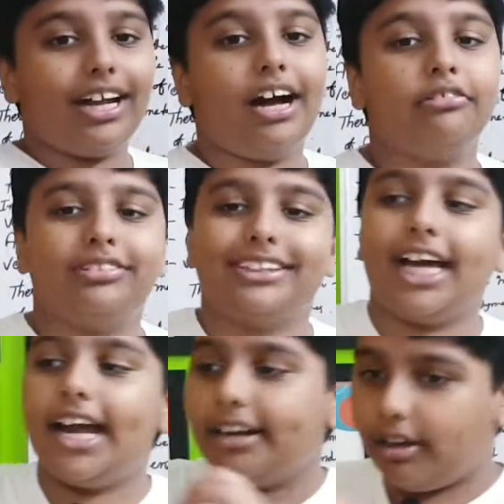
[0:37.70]

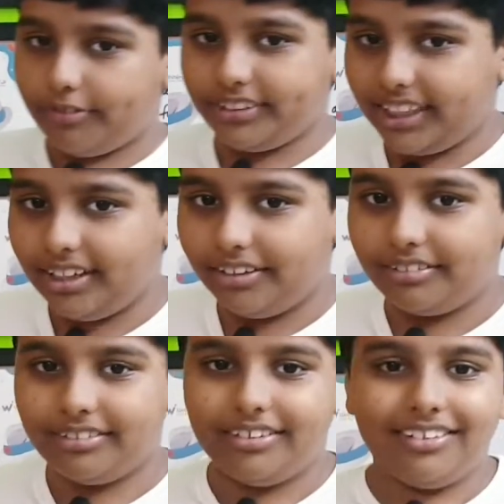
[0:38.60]
outside of a cell.
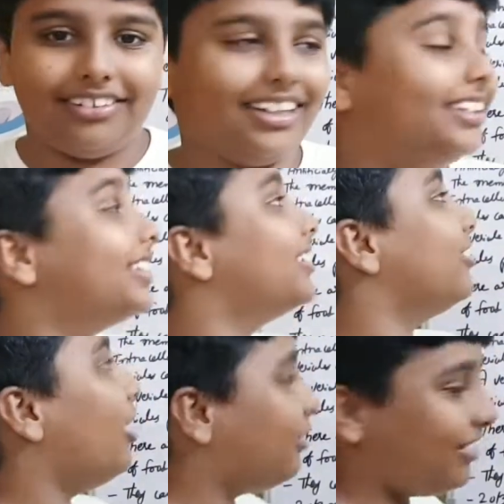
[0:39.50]
Yes,
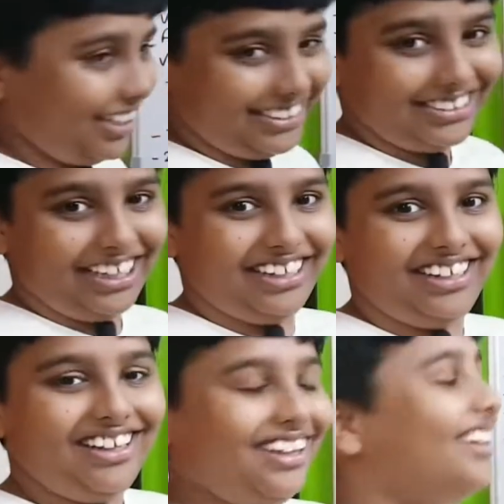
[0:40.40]
not only inside.
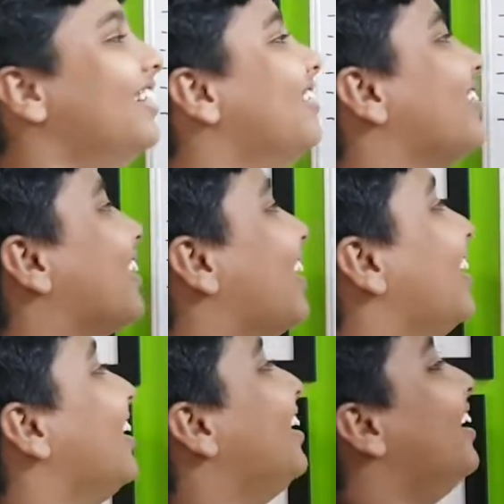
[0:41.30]
Okay.
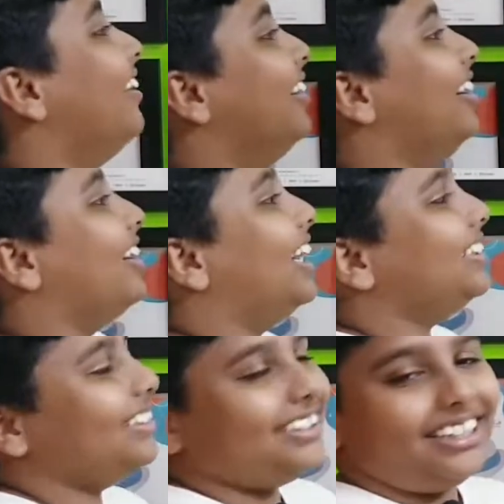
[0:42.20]

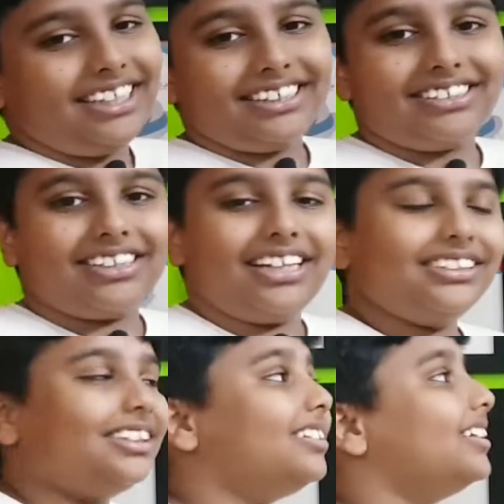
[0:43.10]
It is
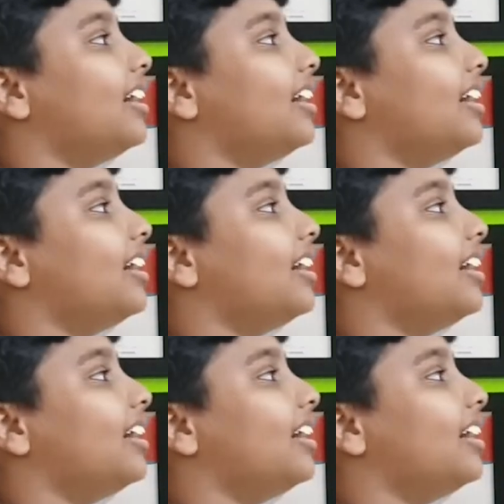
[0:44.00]
consisting